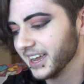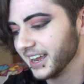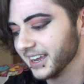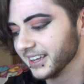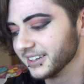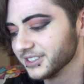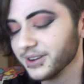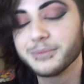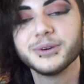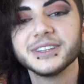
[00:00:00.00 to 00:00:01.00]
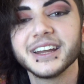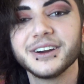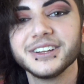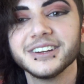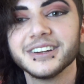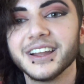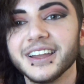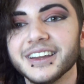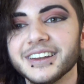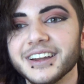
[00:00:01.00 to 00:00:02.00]
And so I'm putting that out here,
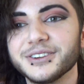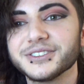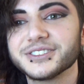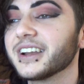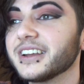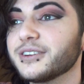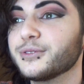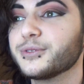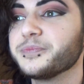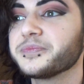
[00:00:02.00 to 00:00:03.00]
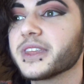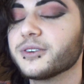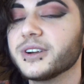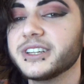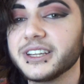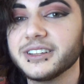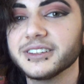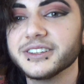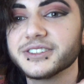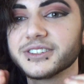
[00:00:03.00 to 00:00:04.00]
and I know it's kind of
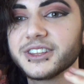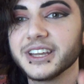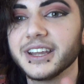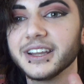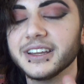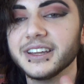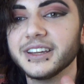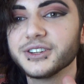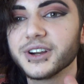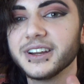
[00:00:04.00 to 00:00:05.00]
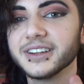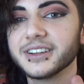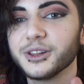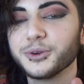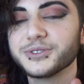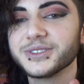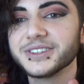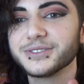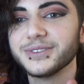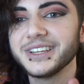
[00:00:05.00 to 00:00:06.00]
ridiculous thing trying to close
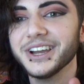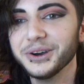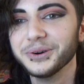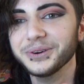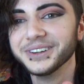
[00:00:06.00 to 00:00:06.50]
this video,